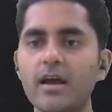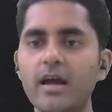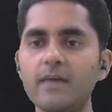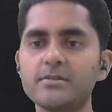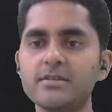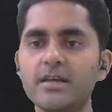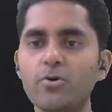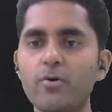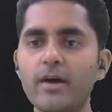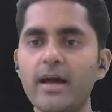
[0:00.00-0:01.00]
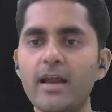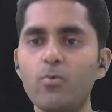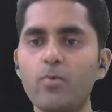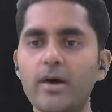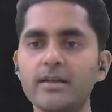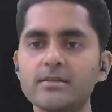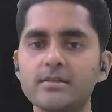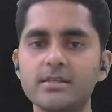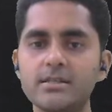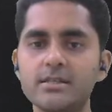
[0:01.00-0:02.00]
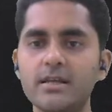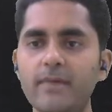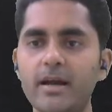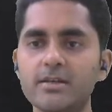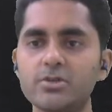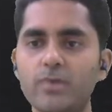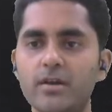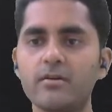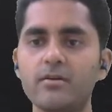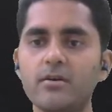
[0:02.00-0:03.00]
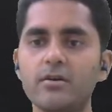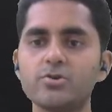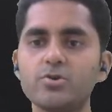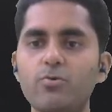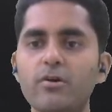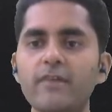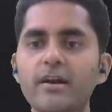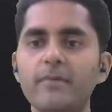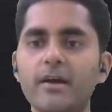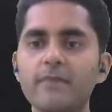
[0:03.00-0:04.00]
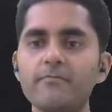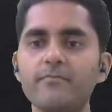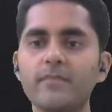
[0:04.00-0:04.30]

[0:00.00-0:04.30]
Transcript: m0 l1 t minus 1. So what will it become?